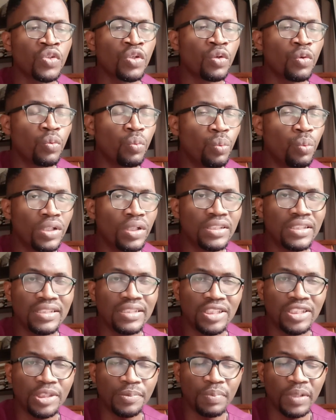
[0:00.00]
What
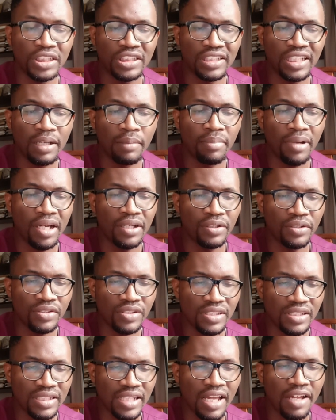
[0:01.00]
is special about your
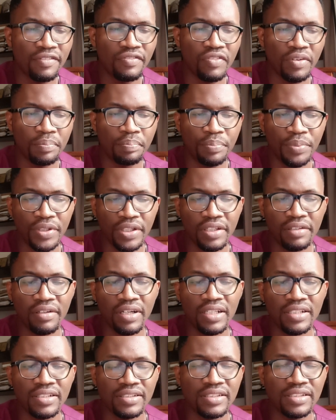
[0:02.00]
staff
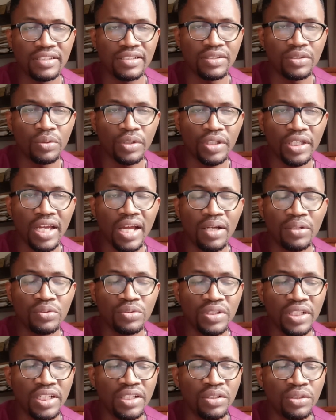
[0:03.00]
appearance? Okay, how do
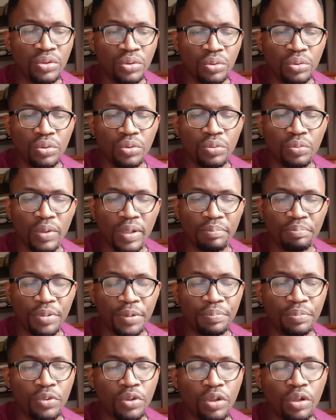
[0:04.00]
they look when
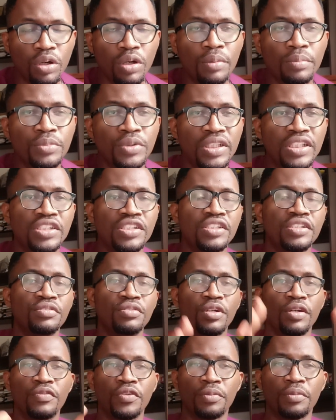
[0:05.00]
people come? The
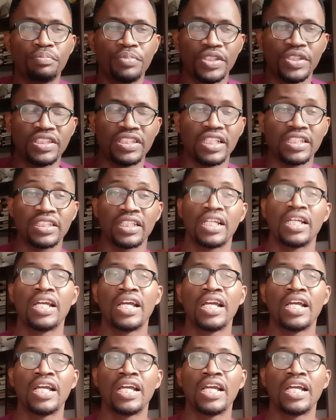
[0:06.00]
interior of your business.